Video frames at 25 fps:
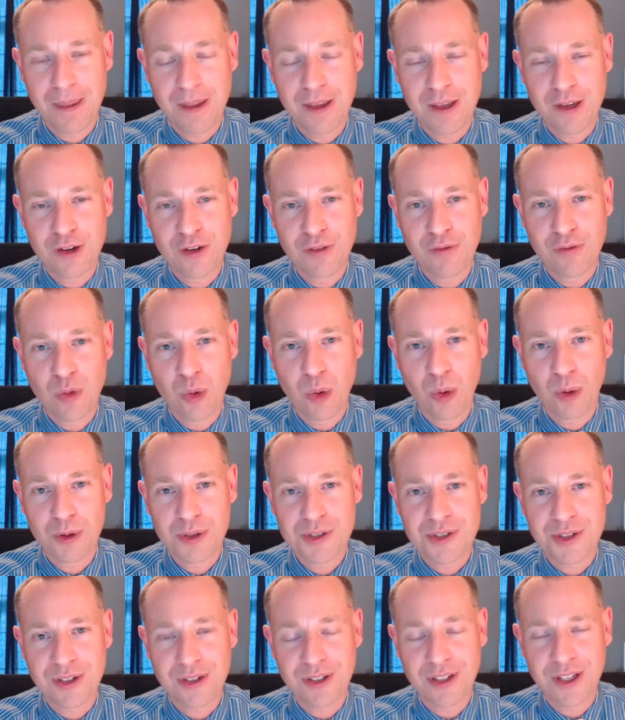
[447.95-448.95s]
and
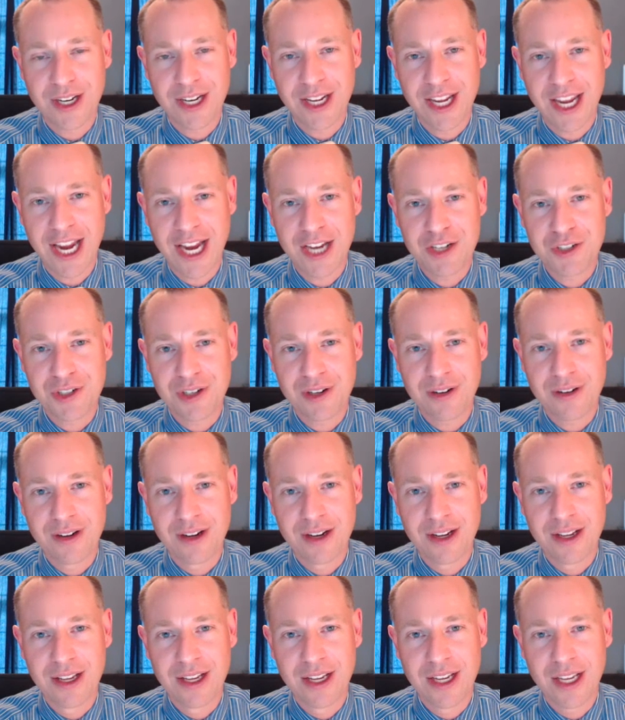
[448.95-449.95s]
divorce and litigation
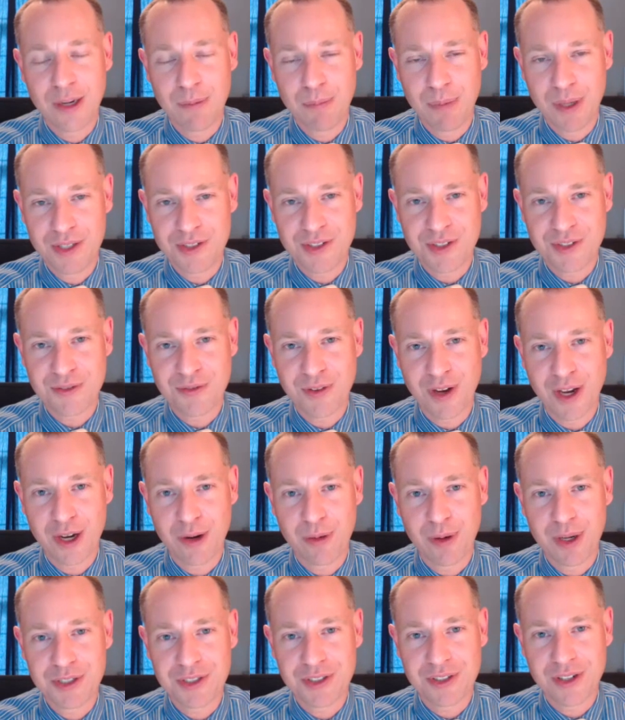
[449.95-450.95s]
and business
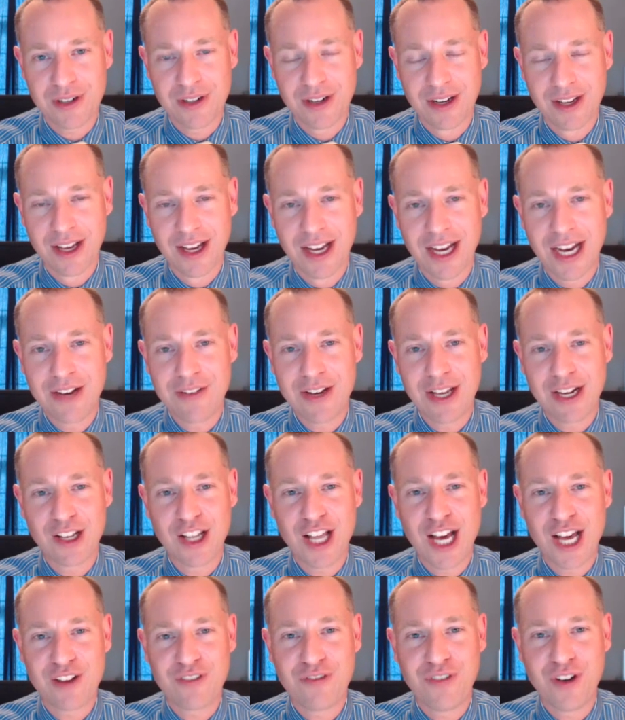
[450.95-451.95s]
valuation. I've had a
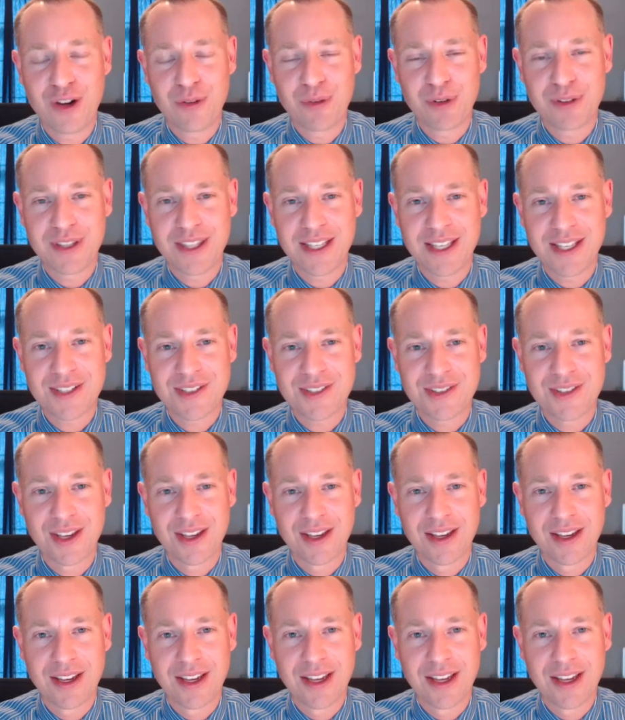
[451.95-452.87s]
lot of fun with this.